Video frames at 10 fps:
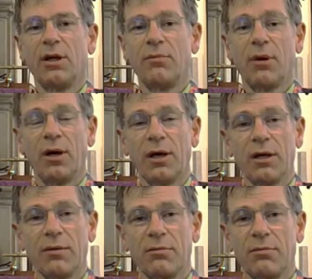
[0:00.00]
by
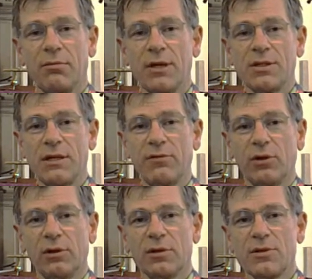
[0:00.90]

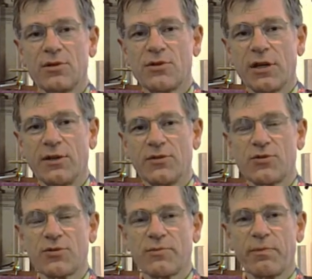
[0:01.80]
medieval
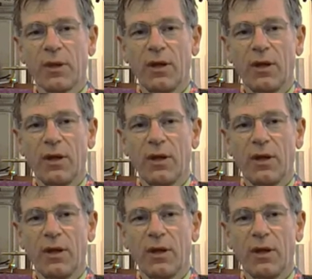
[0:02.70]
saints.